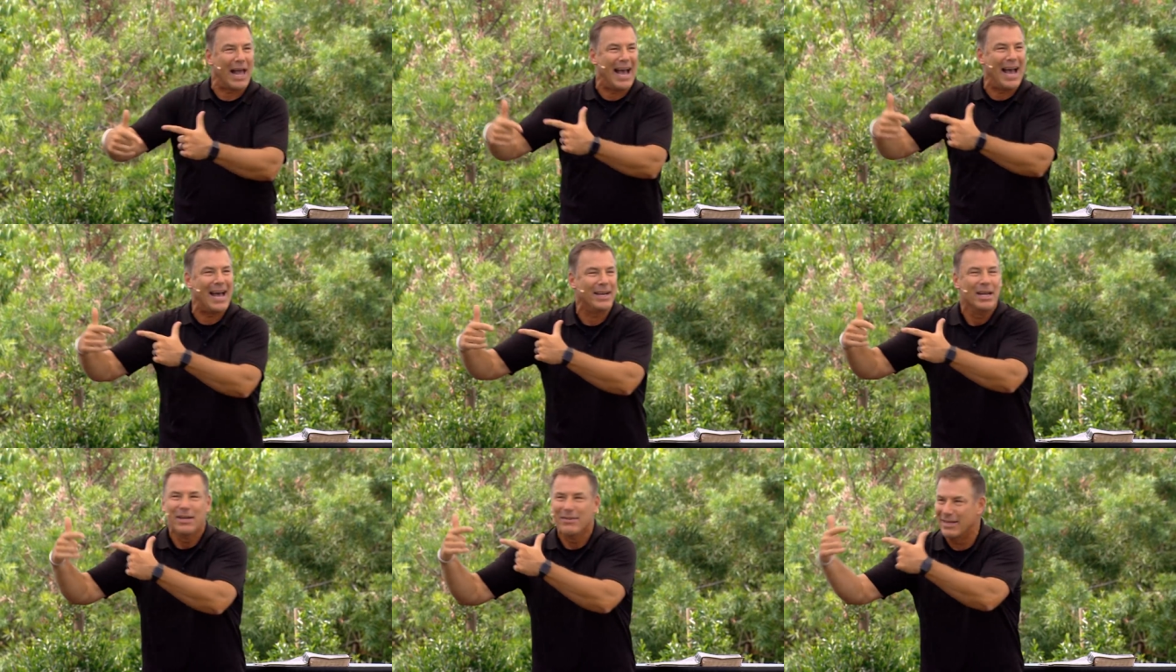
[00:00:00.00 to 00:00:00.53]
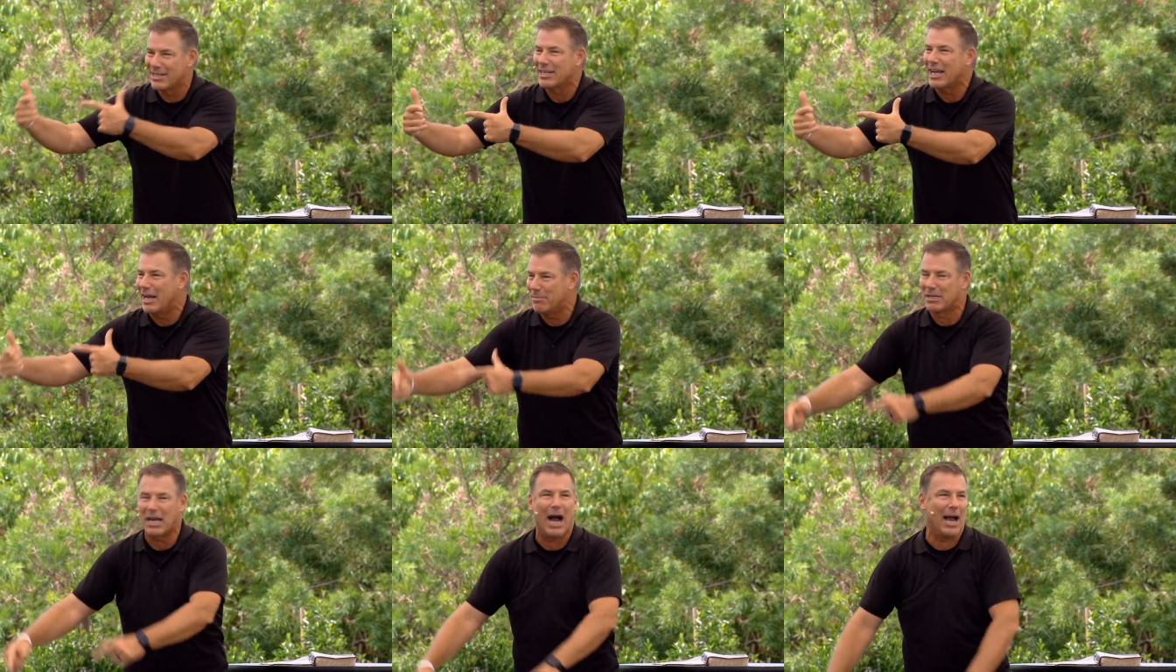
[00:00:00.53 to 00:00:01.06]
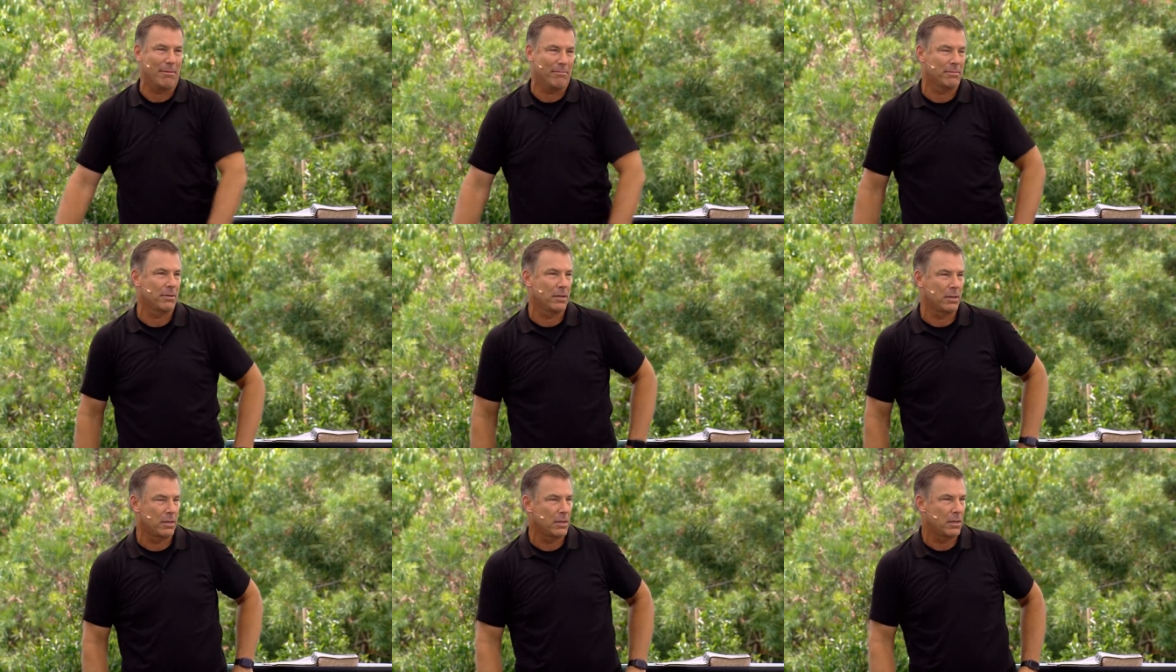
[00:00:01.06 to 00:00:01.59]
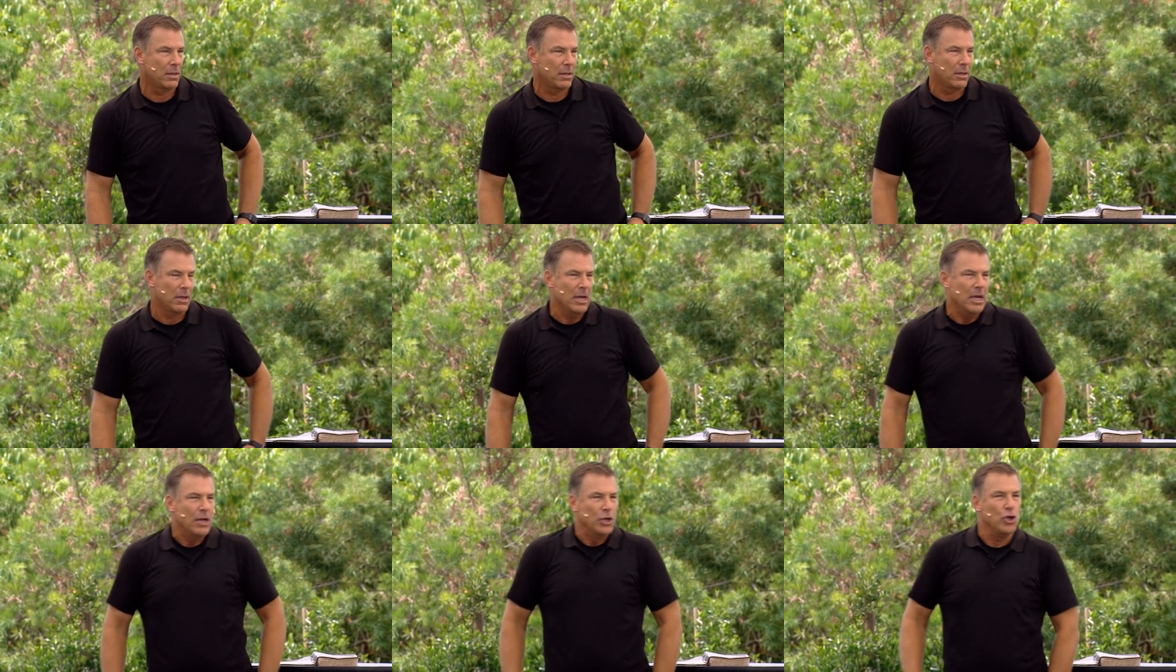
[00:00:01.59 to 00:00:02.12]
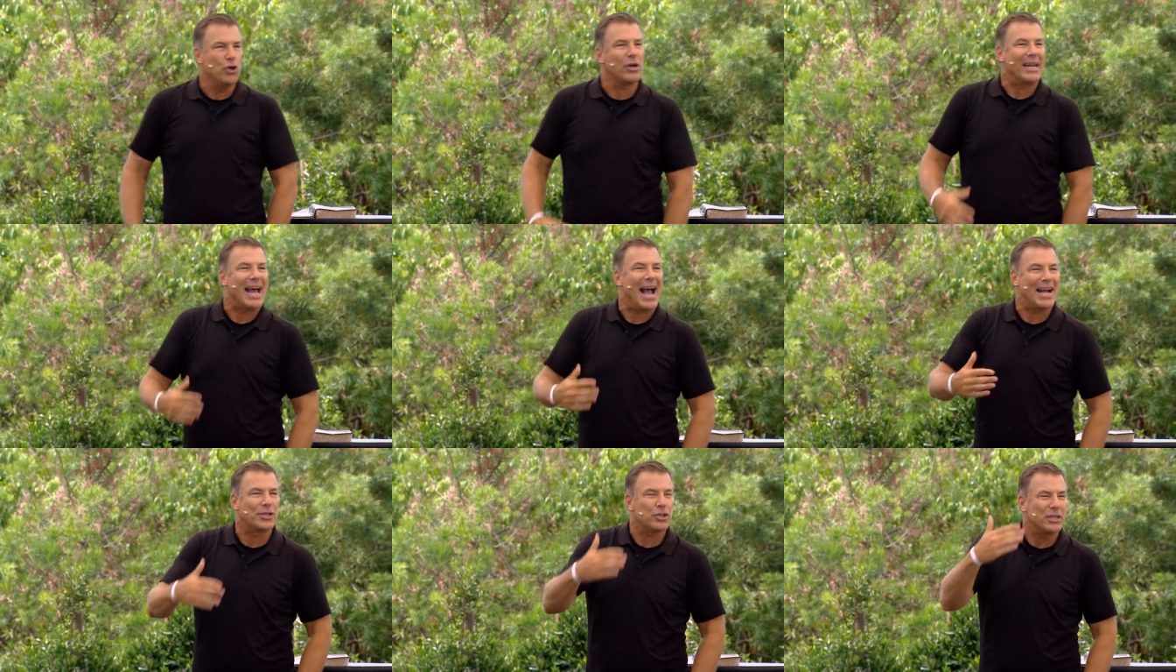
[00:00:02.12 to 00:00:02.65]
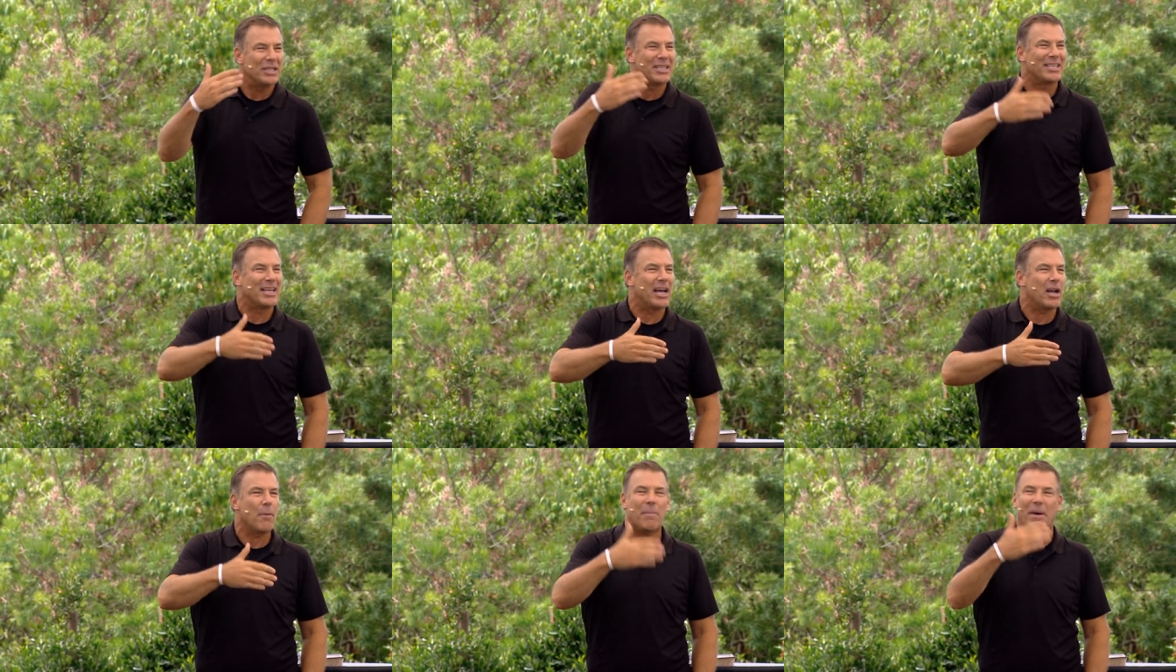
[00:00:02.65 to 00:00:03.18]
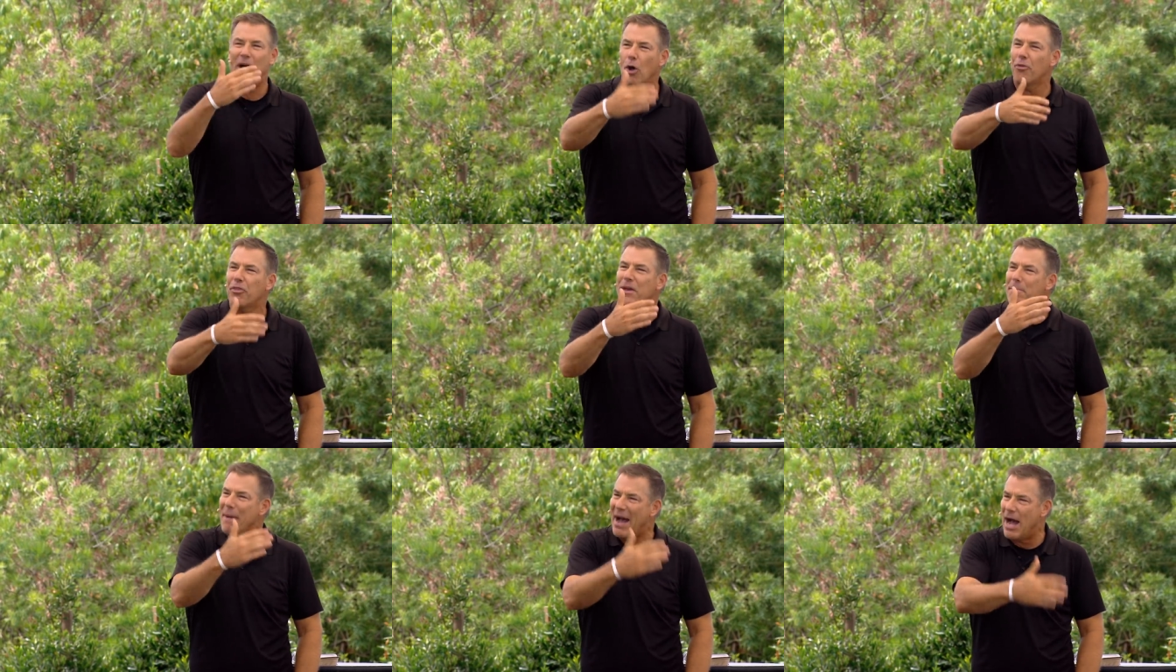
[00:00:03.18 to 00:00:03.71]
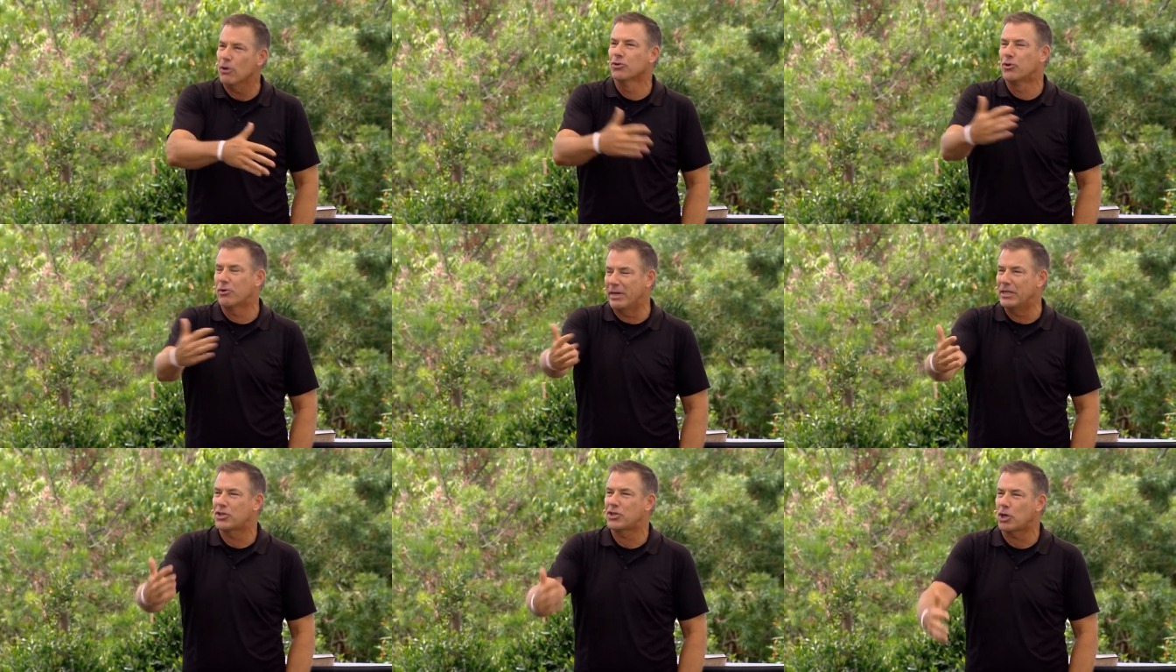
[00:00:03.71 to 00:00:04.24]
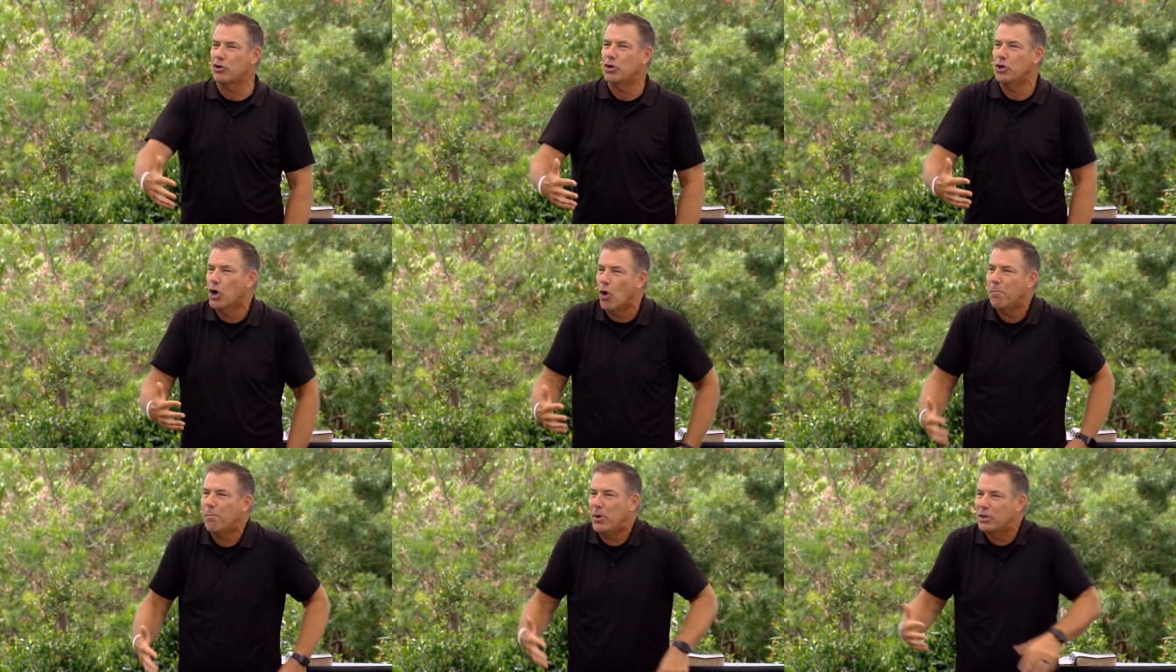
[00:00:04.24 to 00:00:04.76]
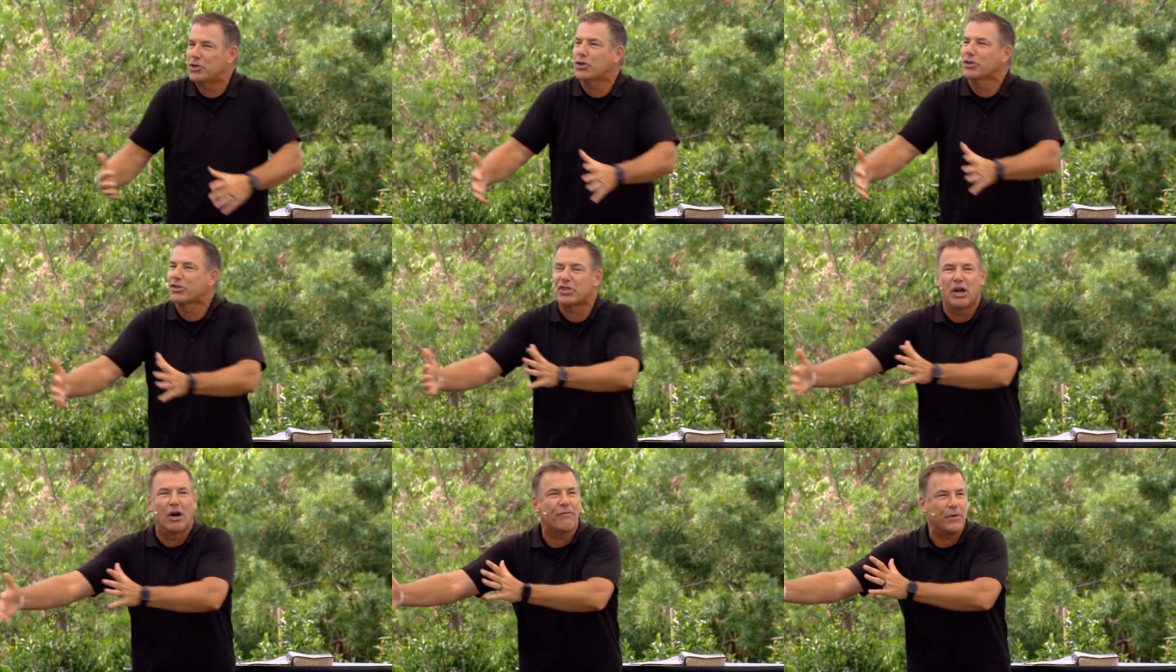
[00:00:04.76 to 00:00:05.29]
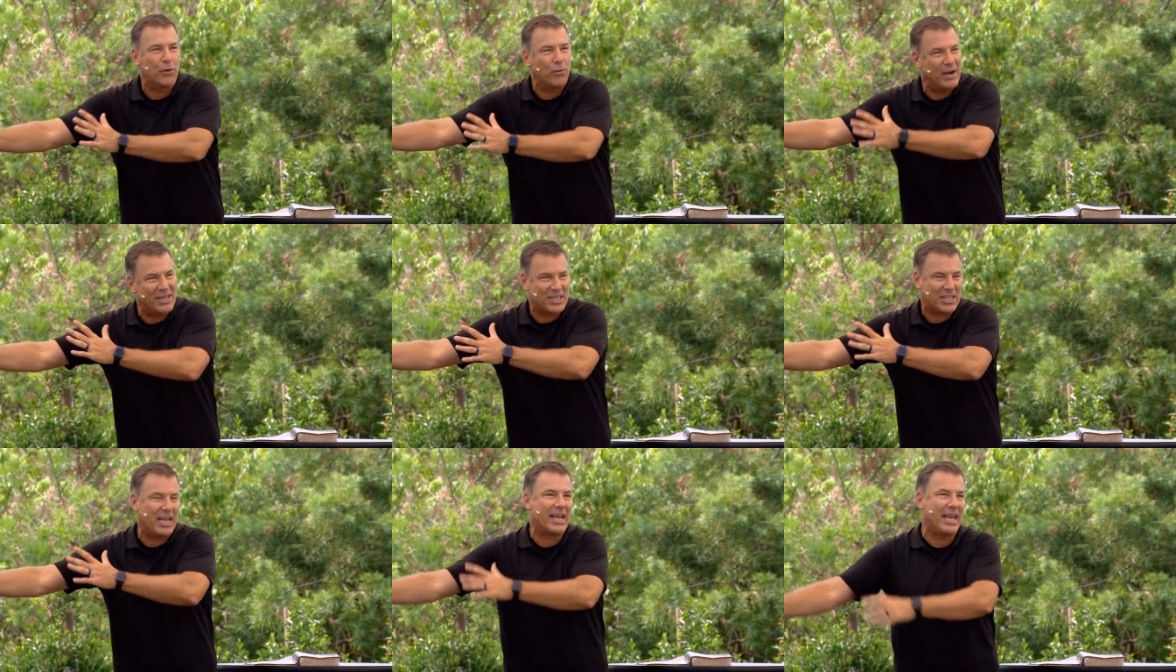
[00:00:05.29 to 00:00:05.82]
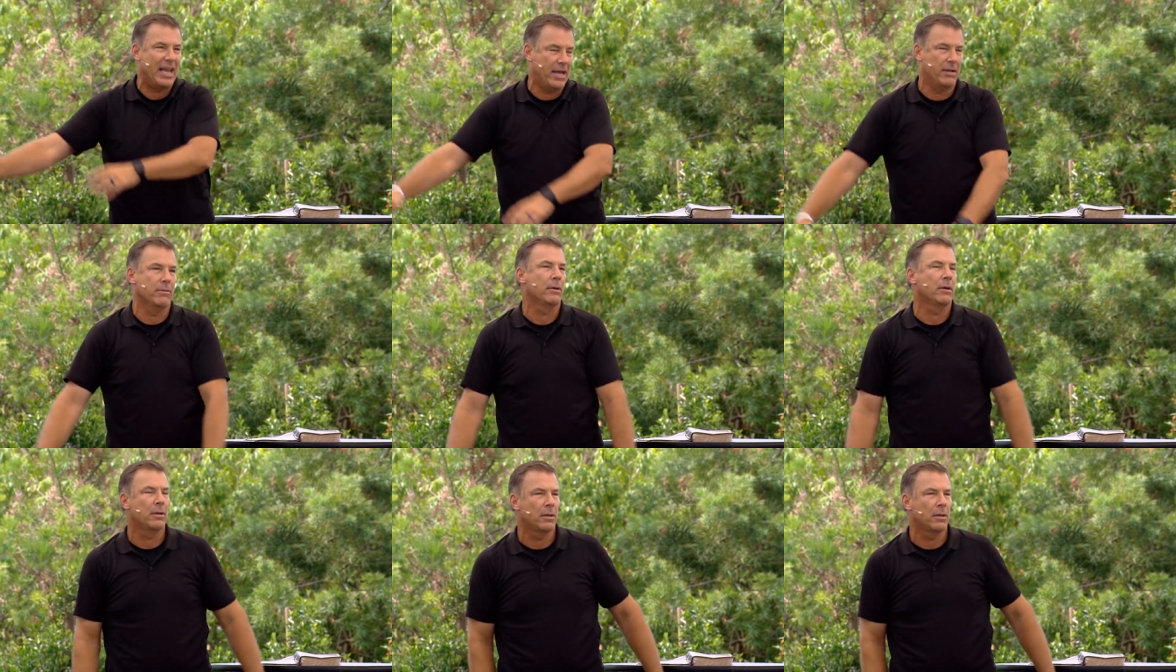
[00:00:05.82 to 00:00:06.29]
at the same time. You can actually set up healthy boundaries so you don't put yourself at risk again.